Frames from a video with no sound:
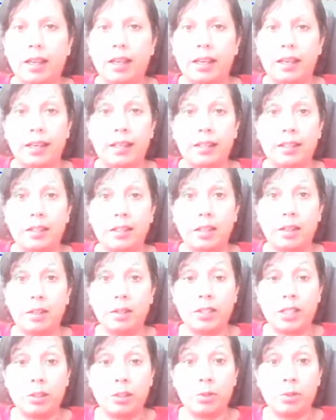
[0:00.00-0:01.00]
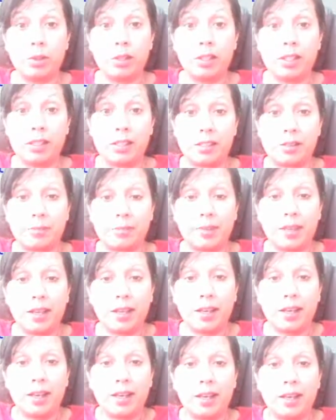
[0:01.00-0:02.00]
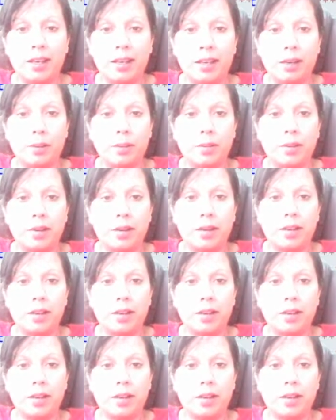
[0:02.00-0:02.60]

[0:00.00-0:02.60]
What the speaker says: and I'll tell you what it is. Now,